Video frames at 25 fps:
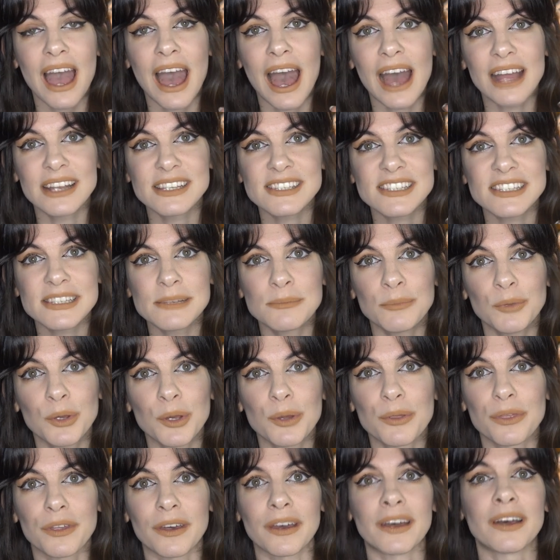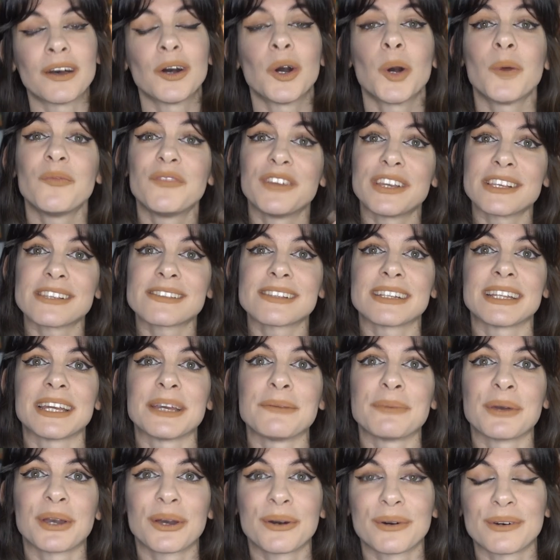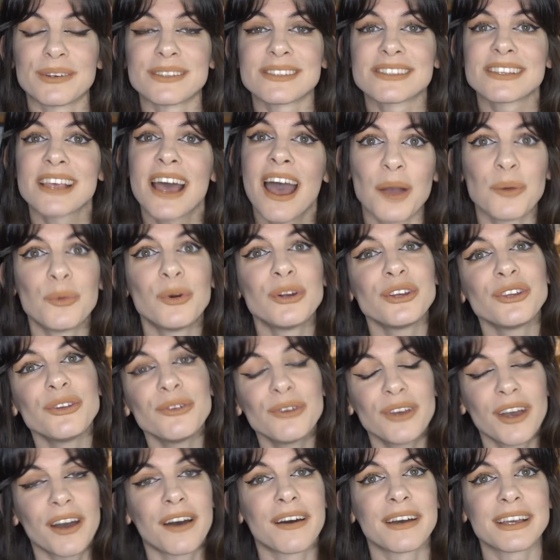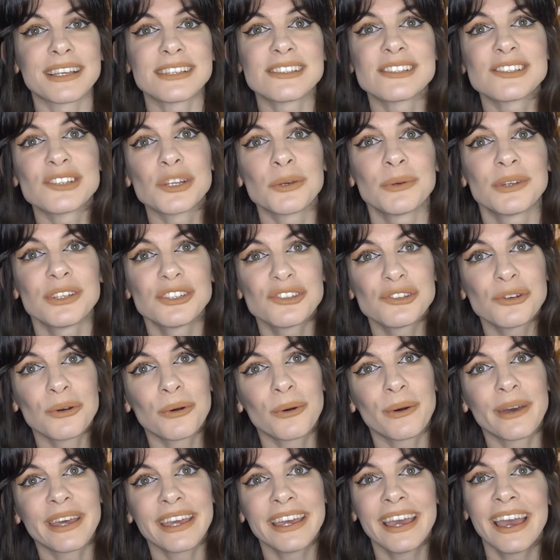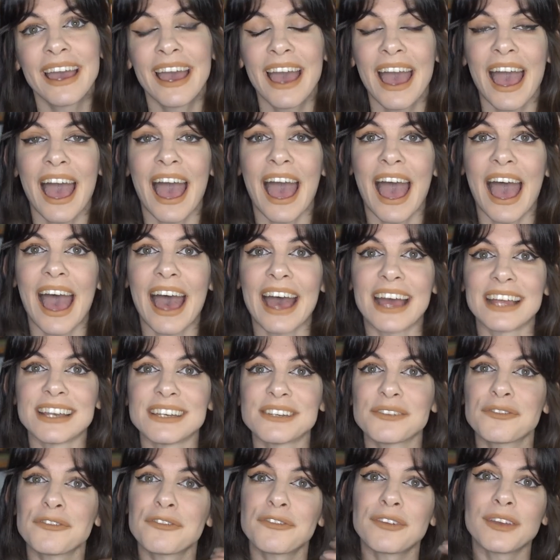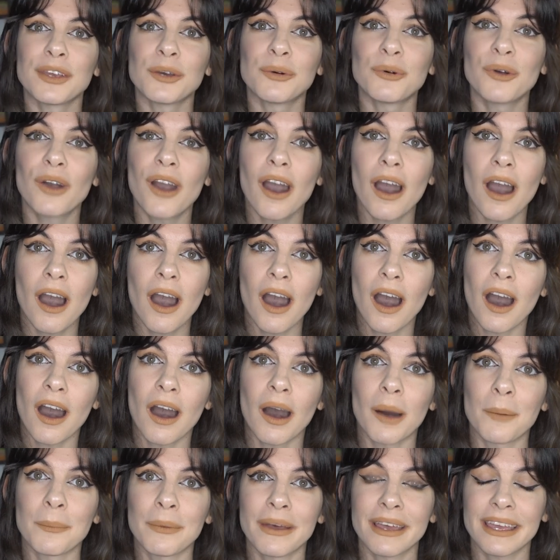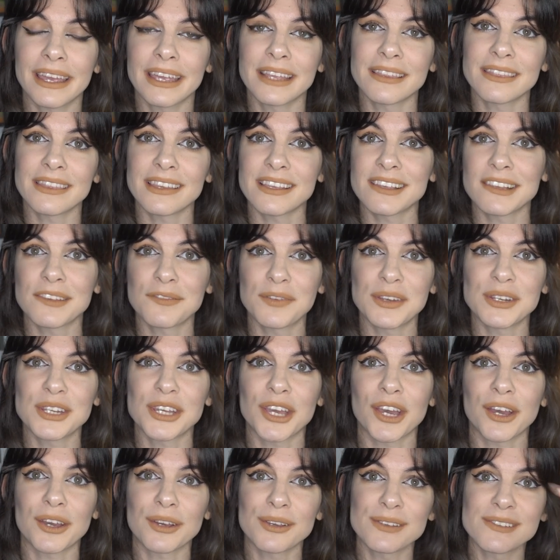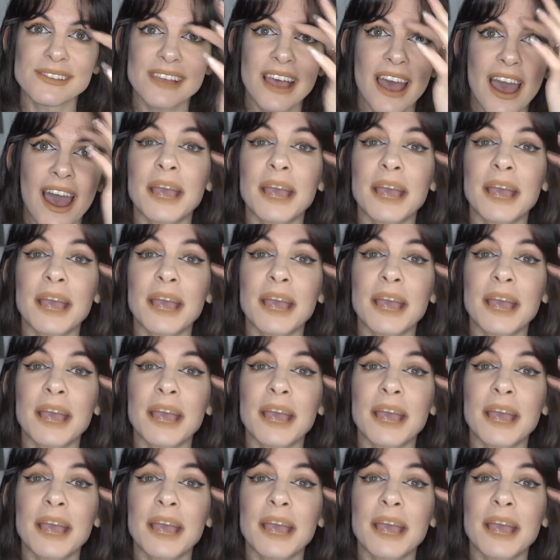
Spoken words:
and smoother, obviously, because I want you guys to enjoy and feel calm in these videos.